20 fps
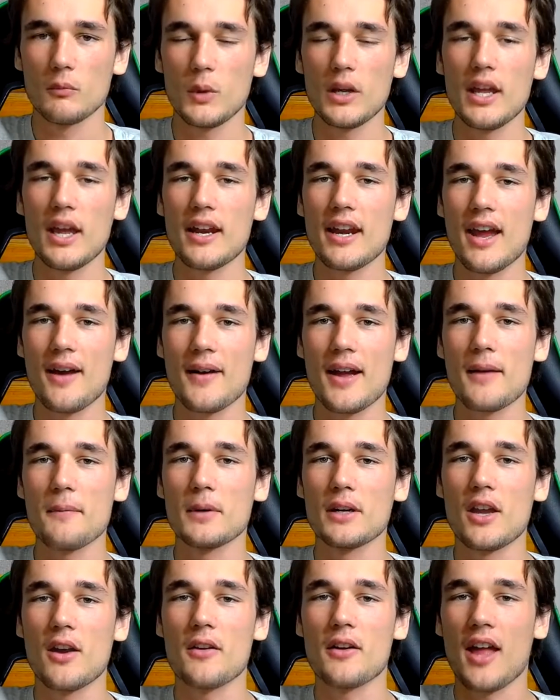we are now able
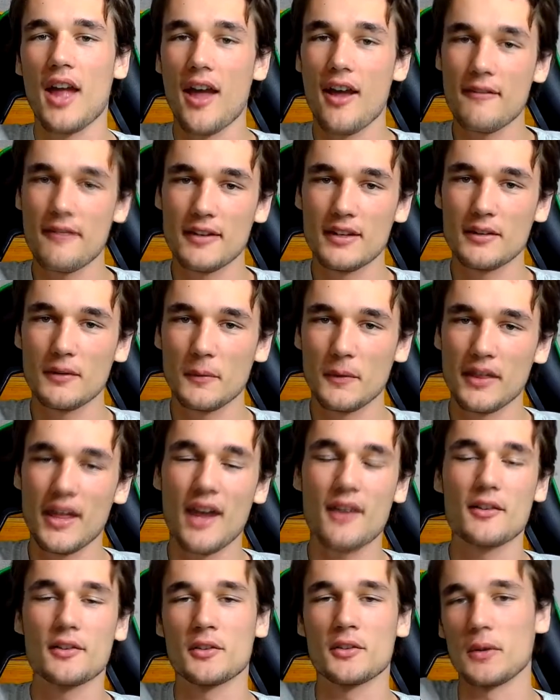to go to heaven
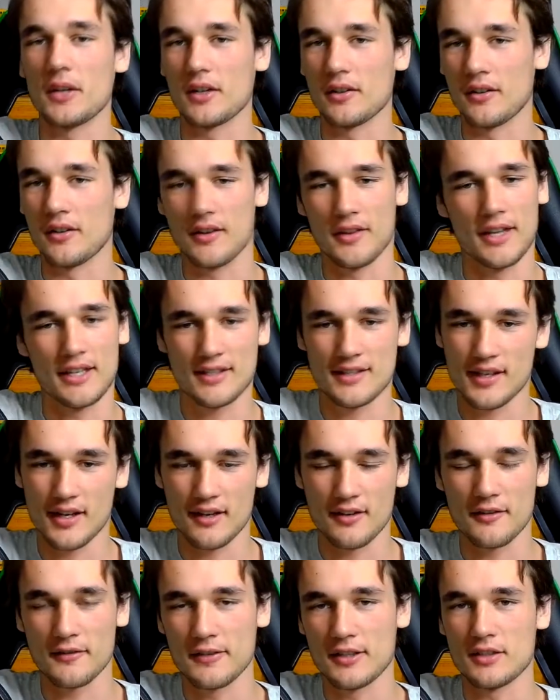without doing all that
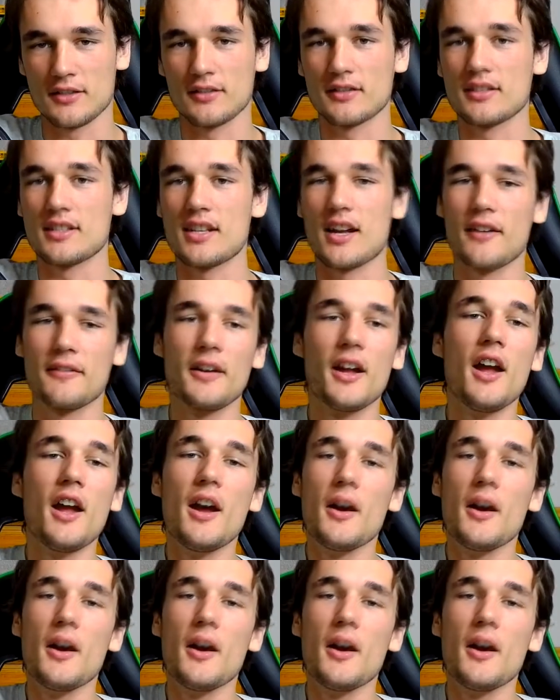sacrificial stuff,